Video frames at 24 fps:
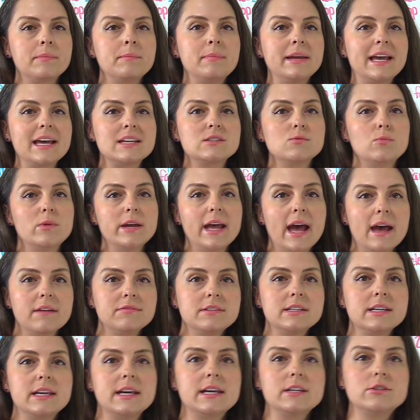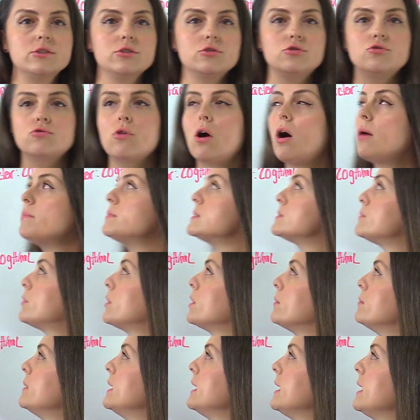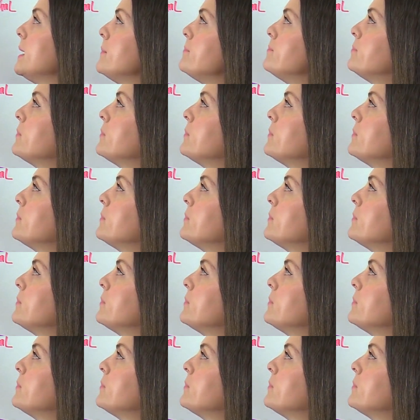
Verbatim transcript: because we have to get to drops per minute.